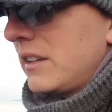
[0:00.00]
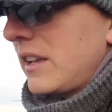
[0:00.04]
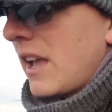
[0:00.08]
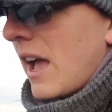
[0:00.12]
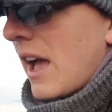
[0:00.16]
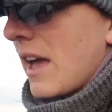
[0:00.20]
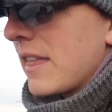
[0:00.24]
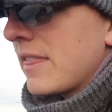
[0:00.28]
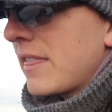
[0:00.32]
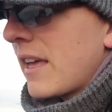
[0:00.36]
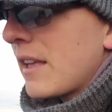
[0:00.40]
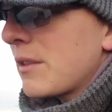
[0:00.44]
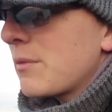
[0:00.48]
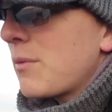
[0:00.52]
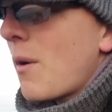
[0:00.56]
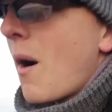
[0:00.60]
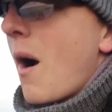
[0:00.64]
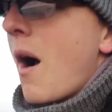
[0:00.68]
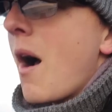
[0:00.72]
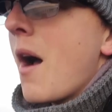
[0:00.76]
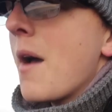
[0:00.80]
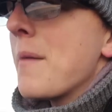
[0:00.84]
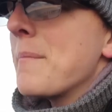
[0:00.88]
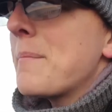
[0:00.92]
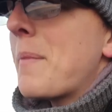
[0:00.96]
Yeah, that's what
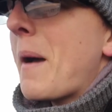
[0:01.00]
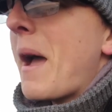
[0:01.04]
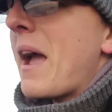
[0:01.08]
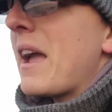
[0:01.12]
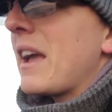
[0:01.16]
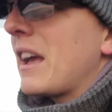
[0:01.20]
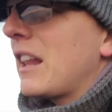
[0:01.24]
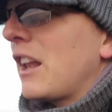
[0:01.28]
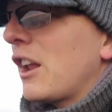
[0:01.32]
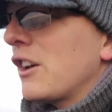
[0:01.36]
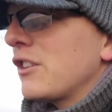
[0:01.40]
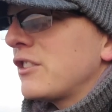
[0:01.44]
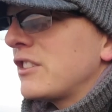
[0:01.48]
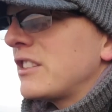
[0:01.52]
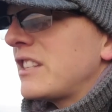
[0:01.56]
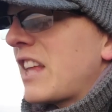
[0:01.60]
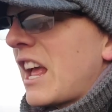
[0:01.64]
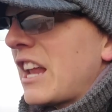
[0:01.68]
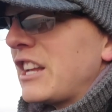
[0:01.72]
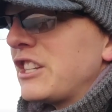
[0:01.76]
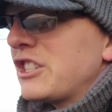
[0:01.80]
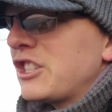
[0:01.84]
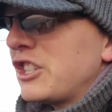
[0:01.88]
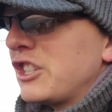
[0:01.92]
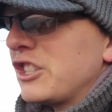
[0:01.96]
I'm paying close
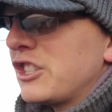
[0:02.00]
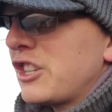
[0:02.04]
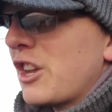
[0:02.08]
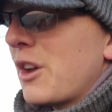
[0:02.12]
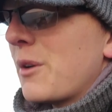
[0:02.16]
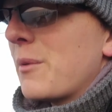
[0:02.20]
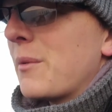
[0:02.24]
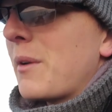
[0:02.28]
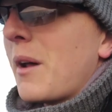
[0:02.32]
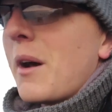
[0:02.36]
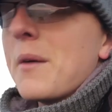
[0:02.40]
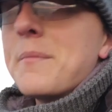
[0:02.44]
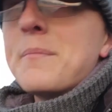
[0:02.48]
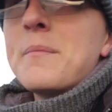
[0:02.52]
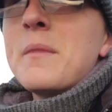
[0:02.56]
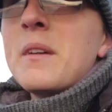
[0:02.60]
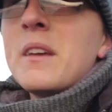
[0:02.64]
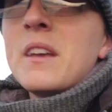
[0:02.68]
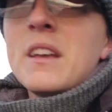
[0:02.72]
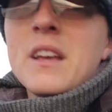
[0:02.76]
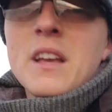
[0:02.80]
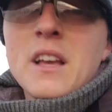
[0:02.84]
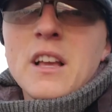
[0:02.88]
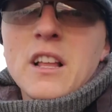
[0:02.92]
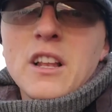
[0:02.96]
attention to when I'm
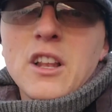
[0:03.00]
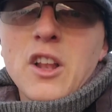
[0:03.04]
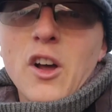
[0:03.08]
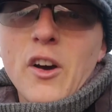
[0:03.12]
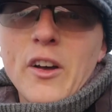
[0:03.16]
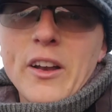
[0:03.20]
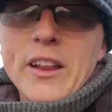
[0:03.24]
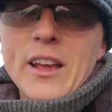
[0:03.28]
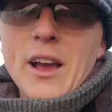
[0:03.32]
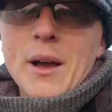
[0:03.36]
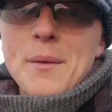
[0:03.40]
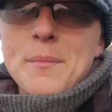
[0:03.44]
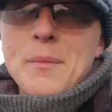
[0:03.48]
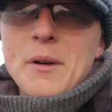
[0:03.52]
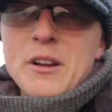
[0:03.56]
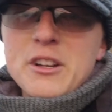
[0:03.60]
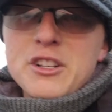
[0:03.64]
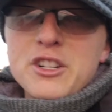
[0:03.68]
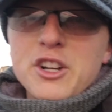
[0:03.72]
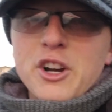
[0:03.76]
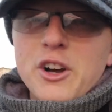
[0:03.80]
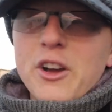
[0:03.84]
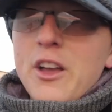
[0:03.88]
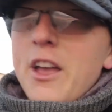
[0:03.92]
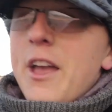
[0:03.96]
lining up my
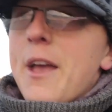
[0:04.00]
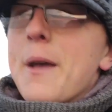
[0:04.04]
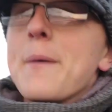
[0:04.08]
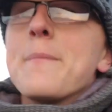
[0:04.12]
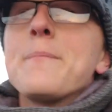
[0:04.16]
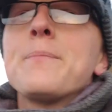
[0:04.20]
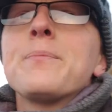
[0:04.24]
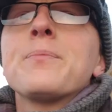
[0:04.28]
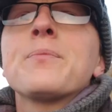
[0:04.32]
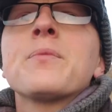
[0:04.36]
shot here.